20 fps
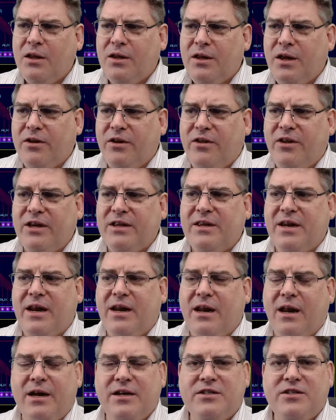The other thing that
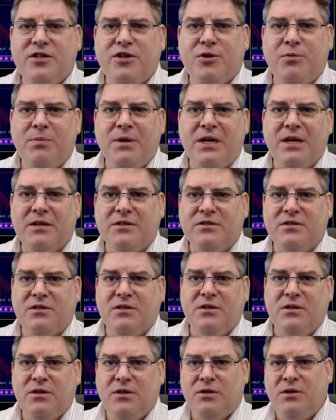I like to do, because
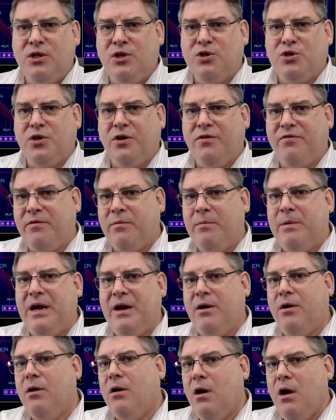usually from
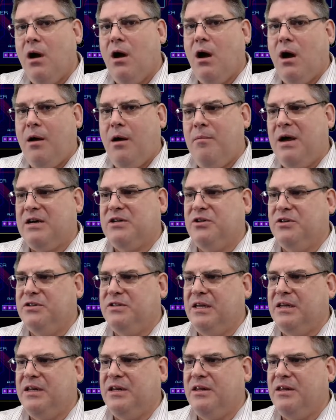here I'm actually
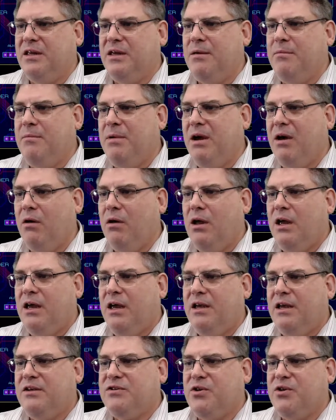sending the email,
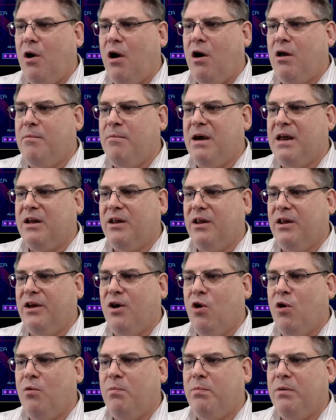is to automatically
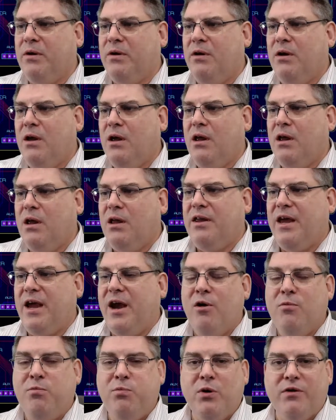open the
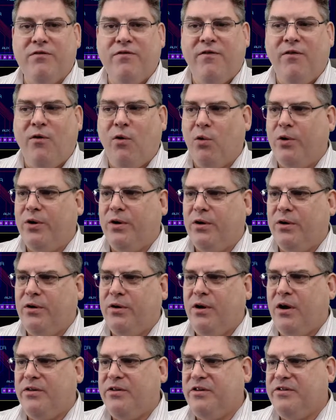output folder,
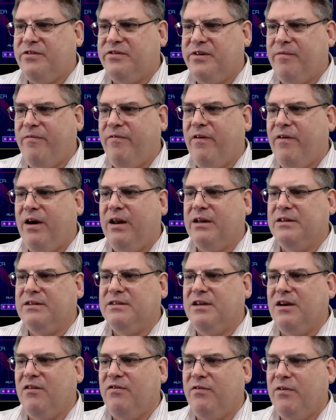not the zip file
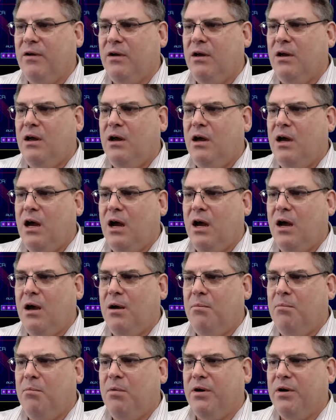itself,
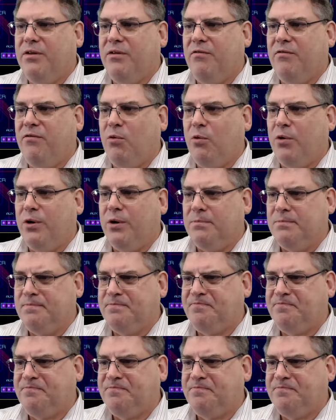but the folder.